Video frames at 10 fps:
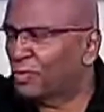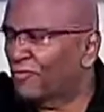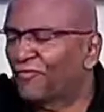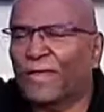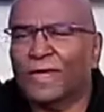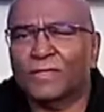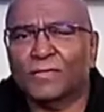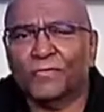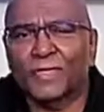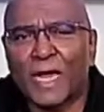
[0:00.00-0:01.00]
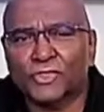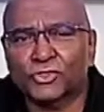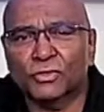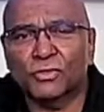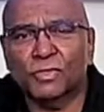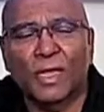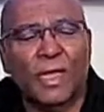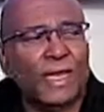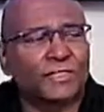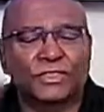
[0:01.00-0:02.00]
fat reduction
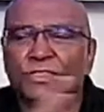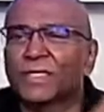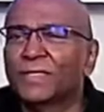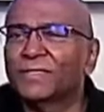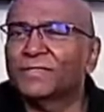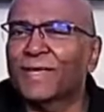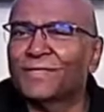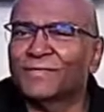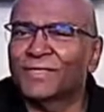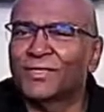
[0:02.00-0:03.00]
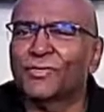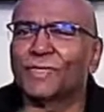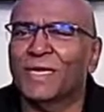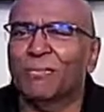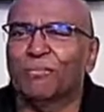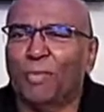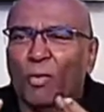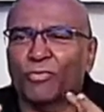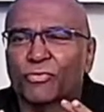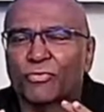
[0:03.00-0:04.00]
and skin tightening. You need
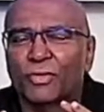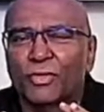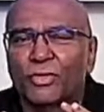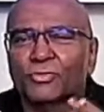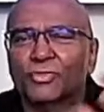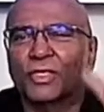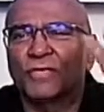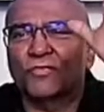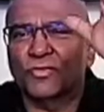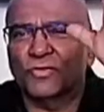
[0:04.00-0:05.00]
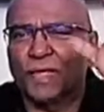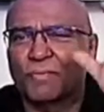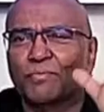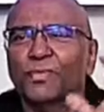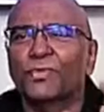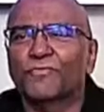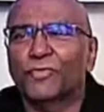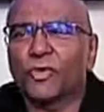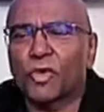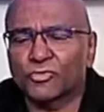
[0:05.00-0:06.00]
both to give you that beautiful
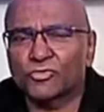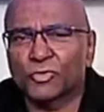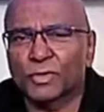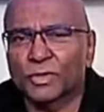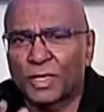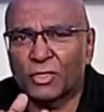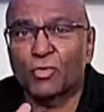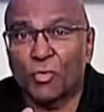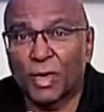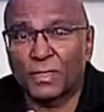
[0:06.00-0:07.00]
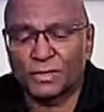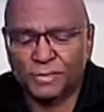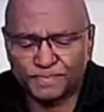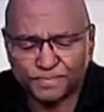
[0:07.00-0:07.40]
contour that you want.